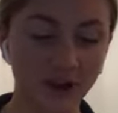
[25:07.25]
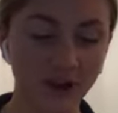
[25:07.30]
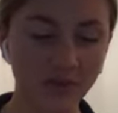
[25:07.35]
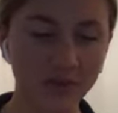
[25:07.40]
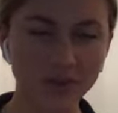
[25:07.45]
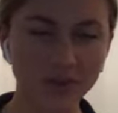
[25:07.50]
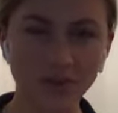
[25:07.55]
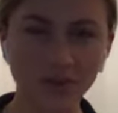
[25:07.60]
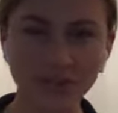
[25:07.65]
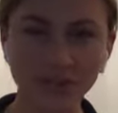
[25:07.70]

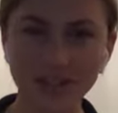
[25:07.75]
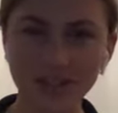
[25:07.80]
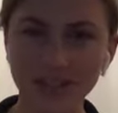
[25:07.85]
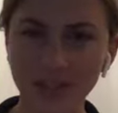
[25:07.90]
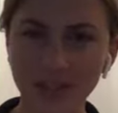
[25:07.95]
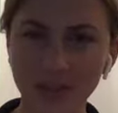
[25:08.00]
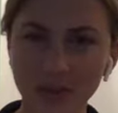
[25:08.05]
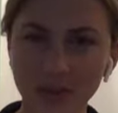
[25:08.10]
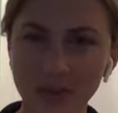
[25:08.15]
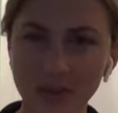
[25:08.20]
almost wanting to
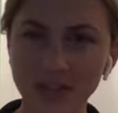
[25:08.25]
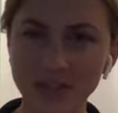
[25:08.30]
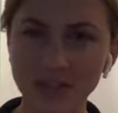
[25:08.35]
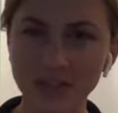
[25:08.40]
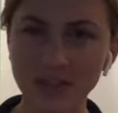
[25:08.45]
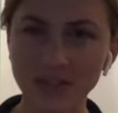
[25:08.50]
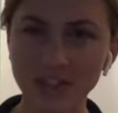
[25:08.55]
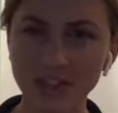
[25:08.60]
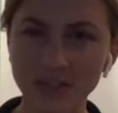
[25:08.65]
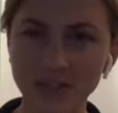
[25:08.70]
stop paying
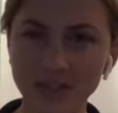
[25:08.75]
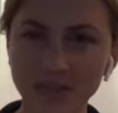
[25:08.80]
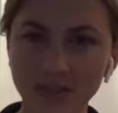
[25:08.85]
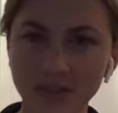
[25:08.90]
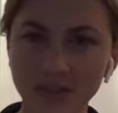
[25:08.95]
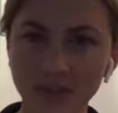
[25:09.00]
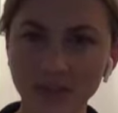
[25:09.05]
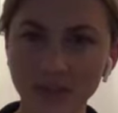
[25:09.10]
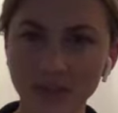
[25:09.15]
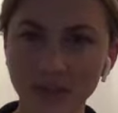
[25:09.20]
attention
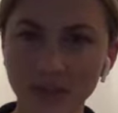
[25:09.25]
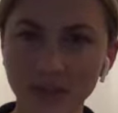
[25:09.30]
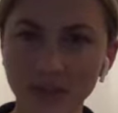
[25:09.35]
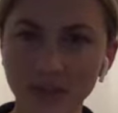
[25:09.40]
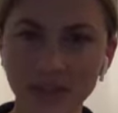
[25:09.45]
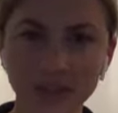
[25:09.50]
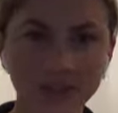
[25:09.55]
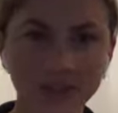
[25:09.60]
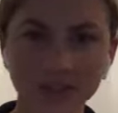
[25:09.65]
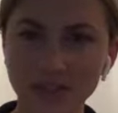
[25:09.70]
for a little
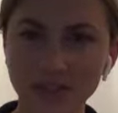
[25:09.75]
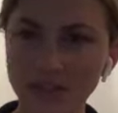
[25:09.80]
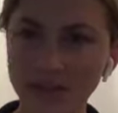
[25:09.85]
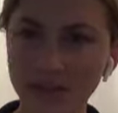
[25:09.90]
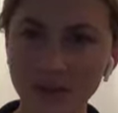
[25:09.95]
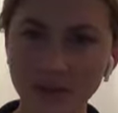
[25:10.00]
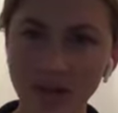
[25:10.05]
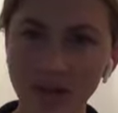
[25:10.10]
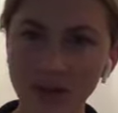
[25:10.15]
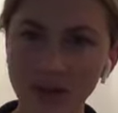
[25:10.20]
bit and just
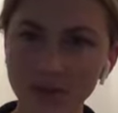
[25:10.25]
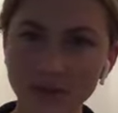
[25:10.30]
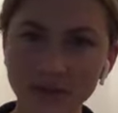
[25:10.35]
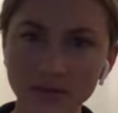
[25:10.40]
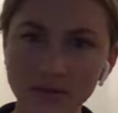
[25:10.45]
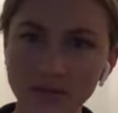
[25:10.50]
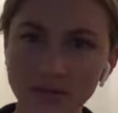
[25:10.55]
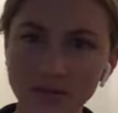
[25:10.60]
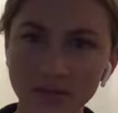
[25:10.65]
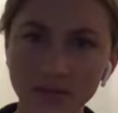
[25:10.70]
zone
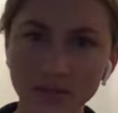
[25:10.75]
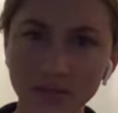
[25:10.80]
out,